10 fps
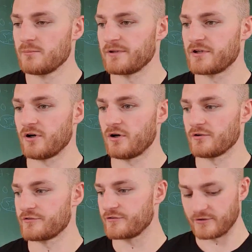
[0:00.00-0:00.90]

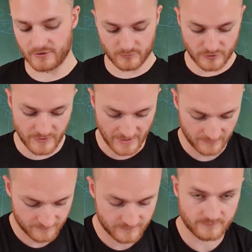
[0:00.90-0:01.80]
because you
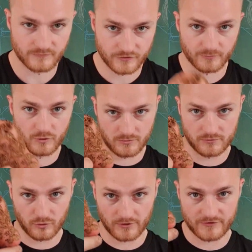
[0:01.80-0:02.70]
get some
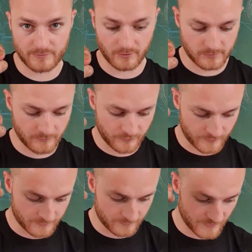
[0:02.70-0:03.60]
quality problems
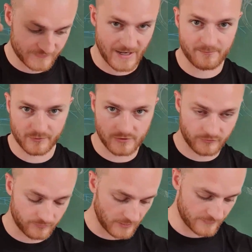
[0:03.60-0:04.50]
from the
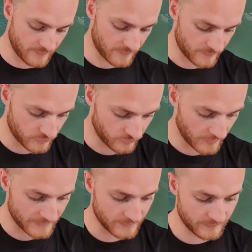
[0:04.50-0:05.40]
dampness rather than the
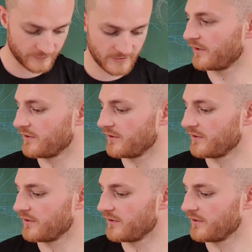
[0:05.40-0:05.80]
dryness.